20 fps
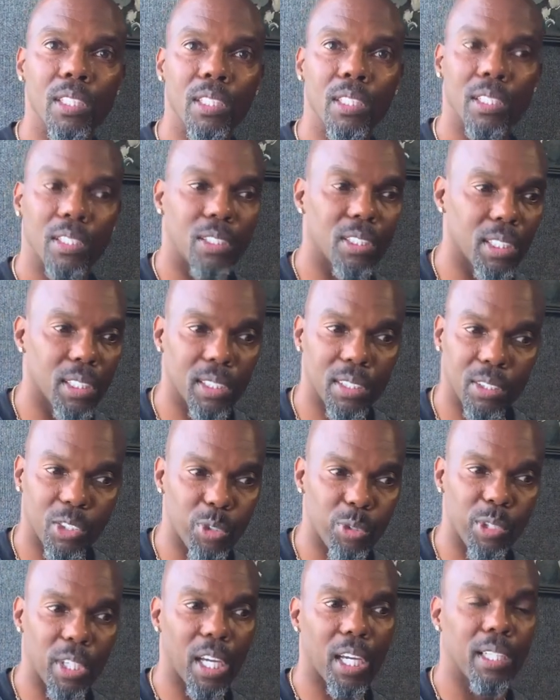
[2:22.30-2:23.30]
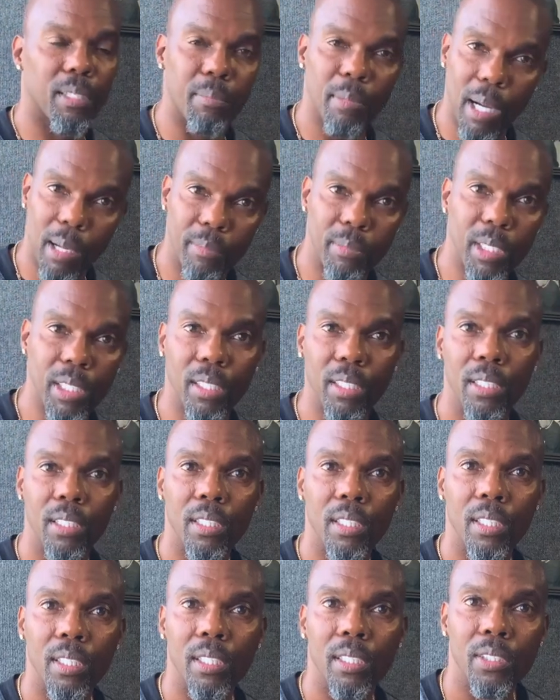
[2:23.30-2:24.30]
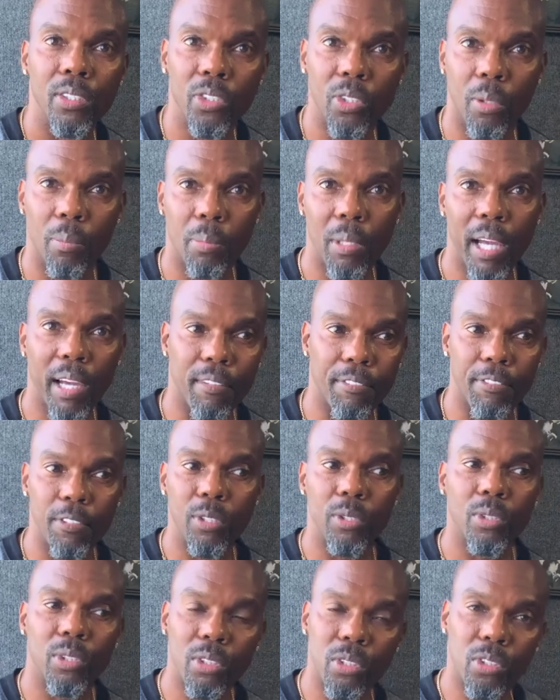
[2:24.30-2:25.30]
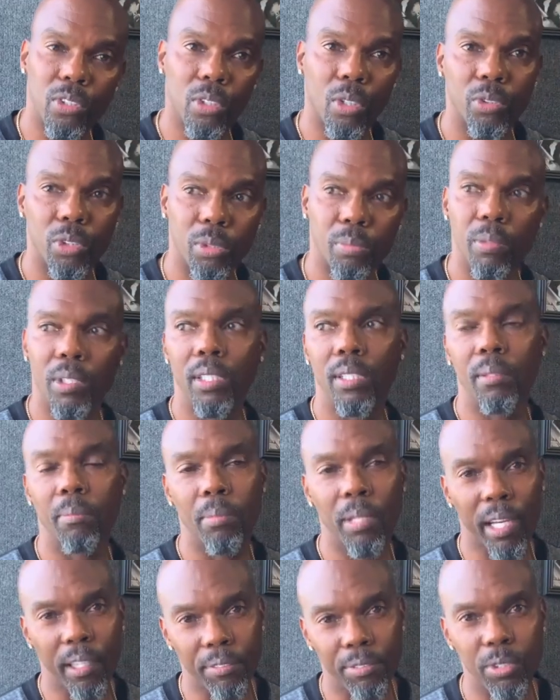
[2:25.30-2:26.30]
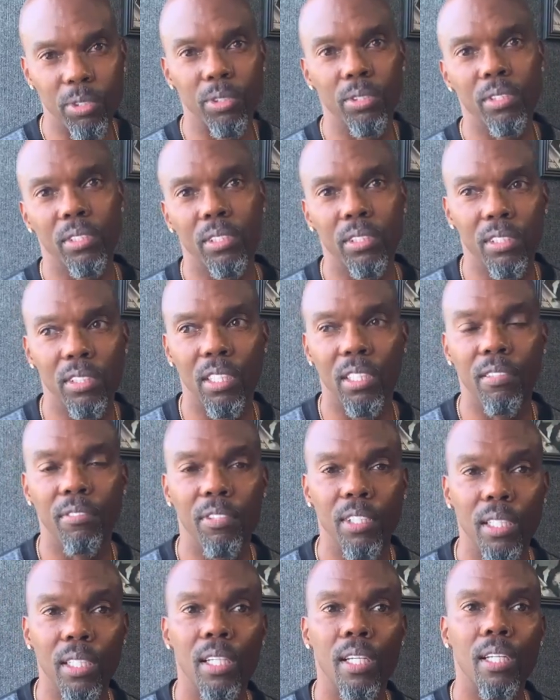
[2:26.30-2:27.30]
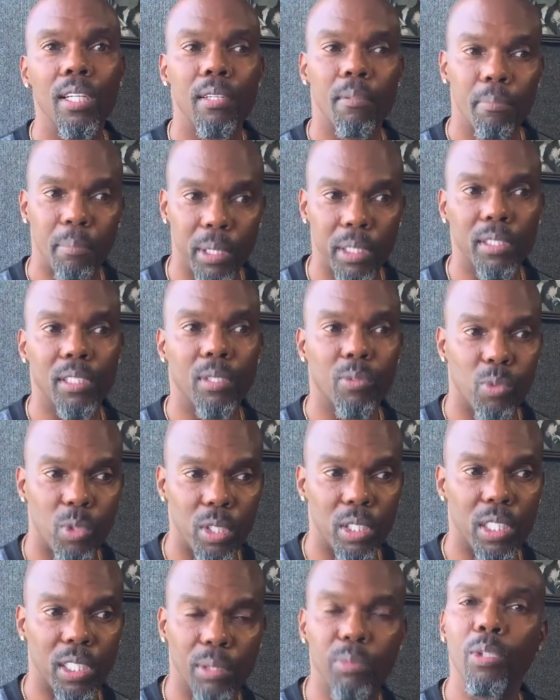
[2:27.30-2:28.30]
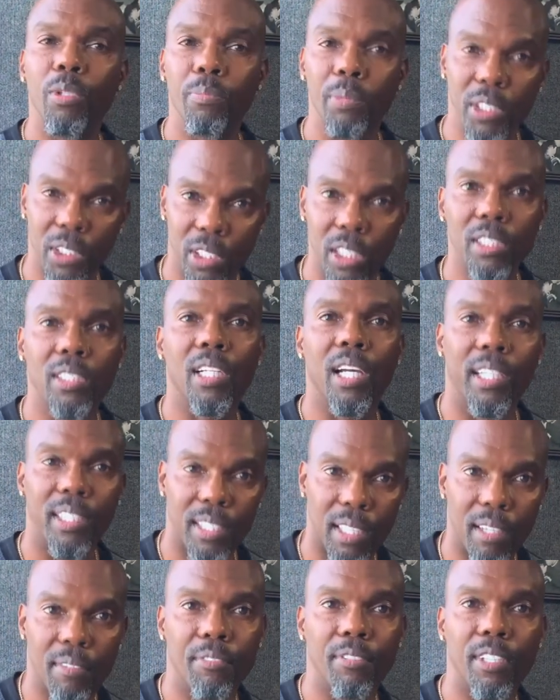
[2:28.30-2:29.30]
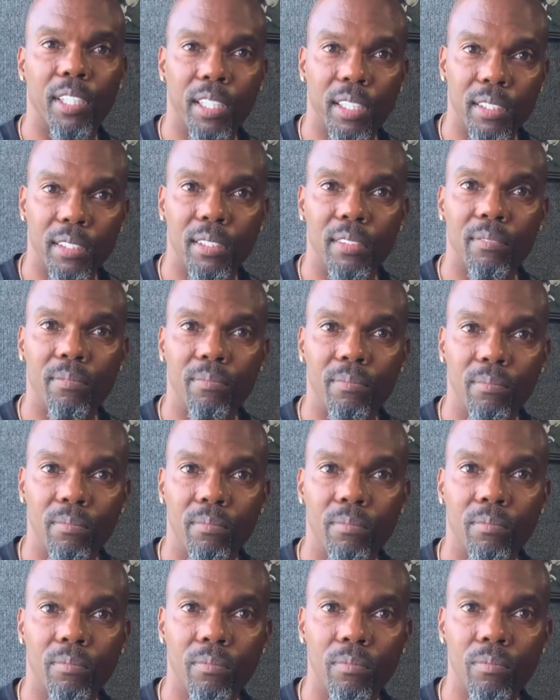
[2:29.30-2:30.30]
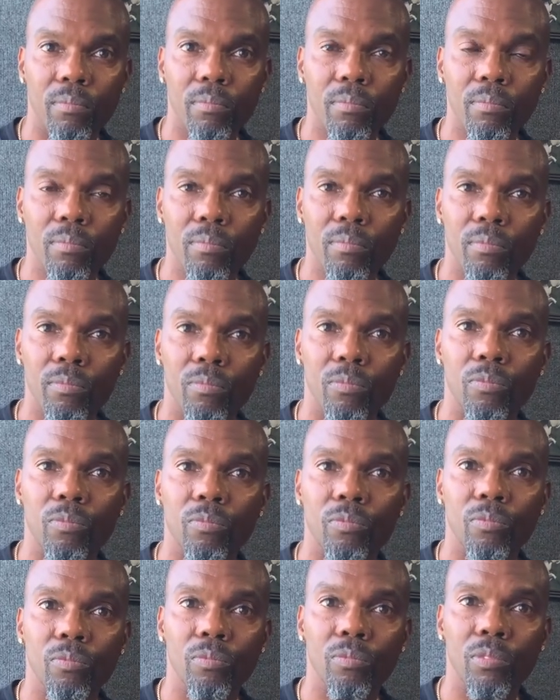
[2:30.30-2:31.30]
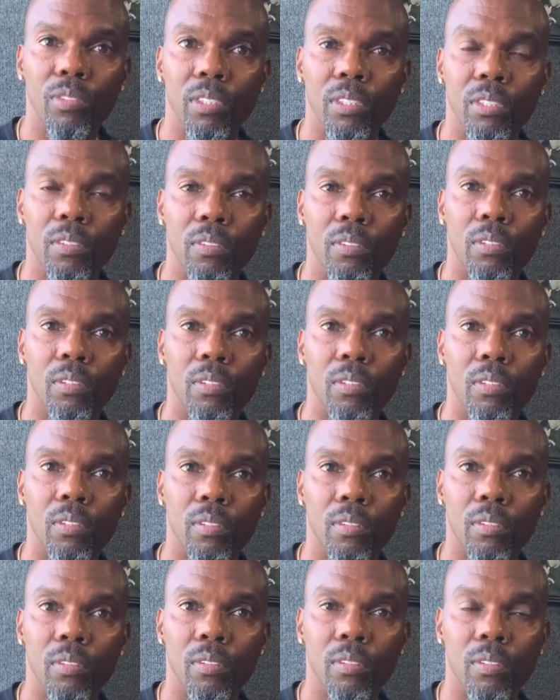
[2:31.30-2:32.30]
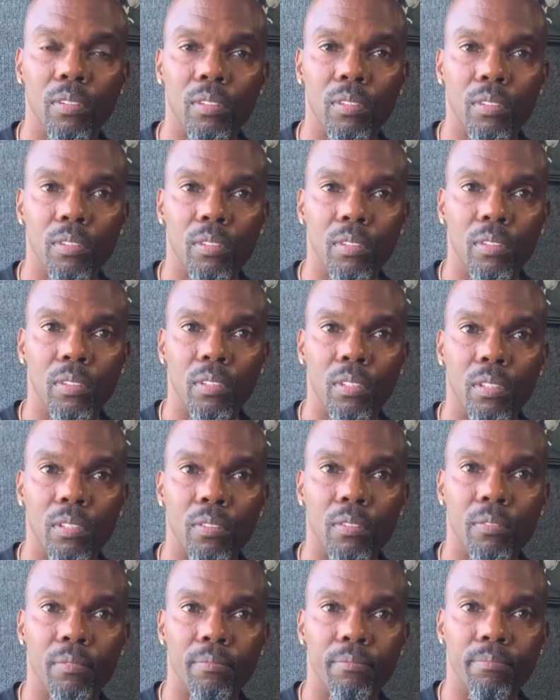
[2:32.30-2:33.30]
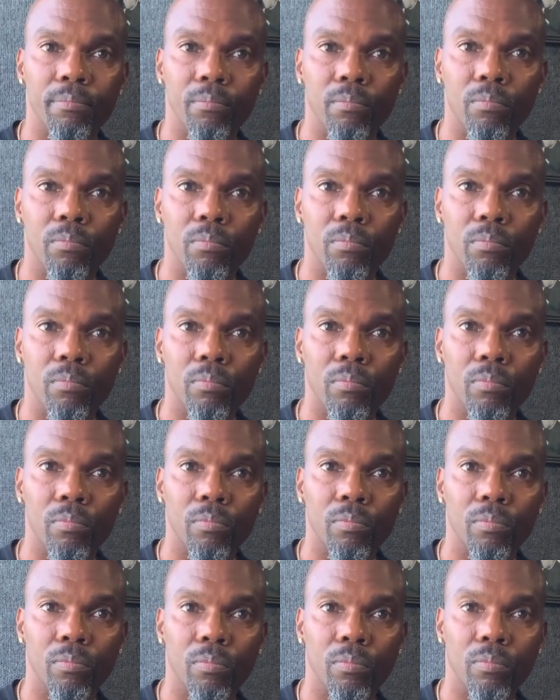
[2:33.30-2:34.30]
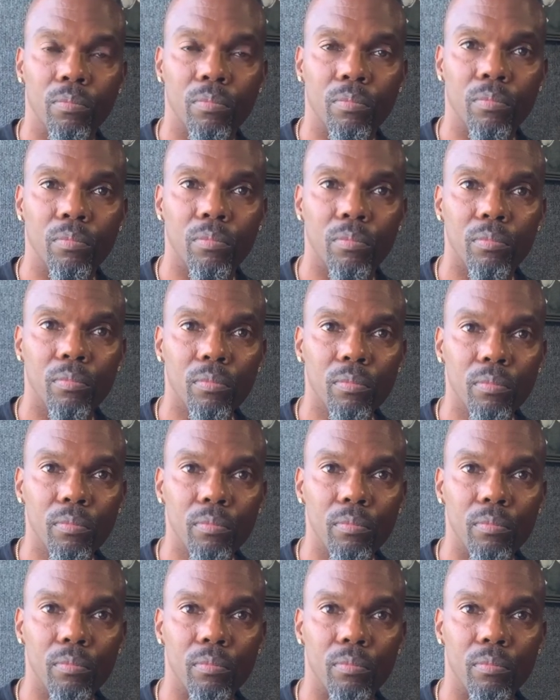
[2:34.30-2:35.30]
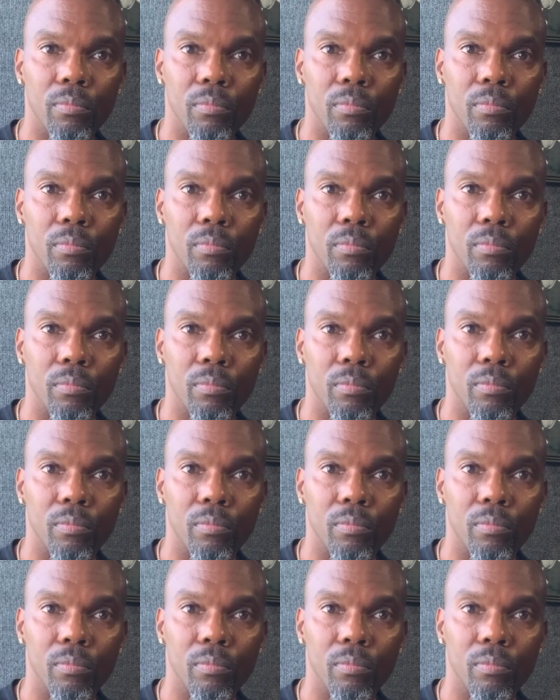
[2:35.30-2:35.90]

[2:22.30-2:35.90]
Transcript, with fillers: it just created by me. So Black Fuse is social media, Black Fuse is TV, but there will, it will be just like Netflix. So the Black Fuse TV. So tell them how, how did that work though? Like so with the TV, what you gonna have like for us